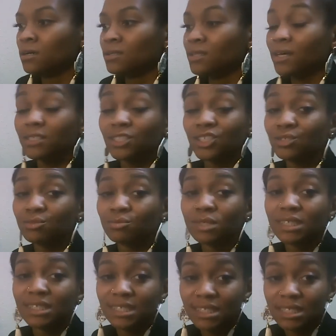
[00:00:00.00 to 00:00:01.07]
that just
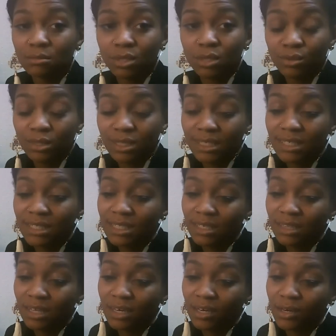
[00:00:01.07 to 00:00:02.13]
really need to be released
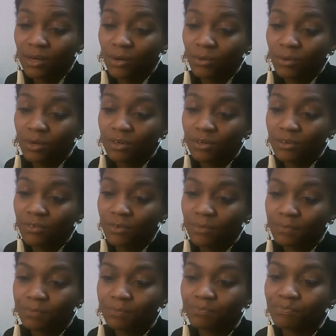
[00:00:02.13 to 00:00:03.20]
and let go of.
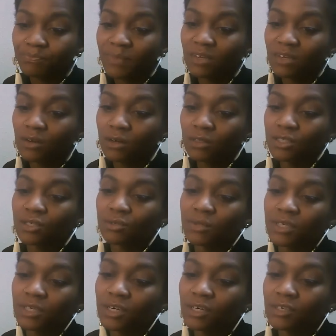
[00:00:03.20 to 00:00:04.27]
It also
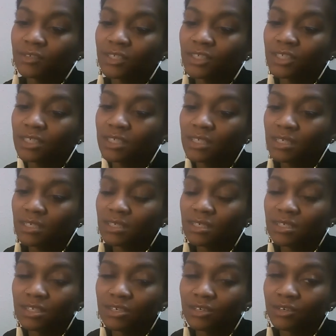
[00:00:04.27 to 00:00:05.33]
encourages a
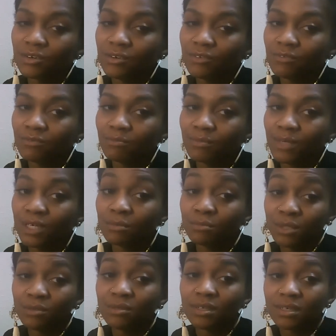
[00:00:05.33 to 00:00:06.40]
sense of
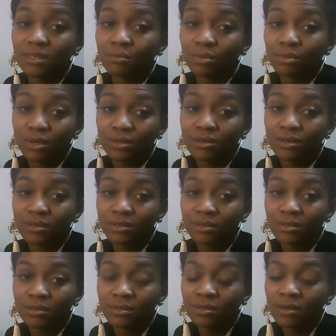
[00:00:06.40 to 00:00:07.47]
community
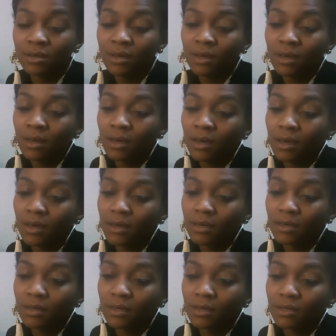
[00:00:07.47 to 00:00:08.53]
brotherhood.
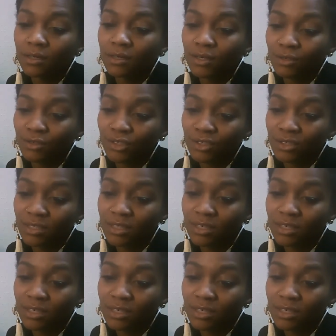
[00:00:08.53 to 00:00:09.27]
It nurtures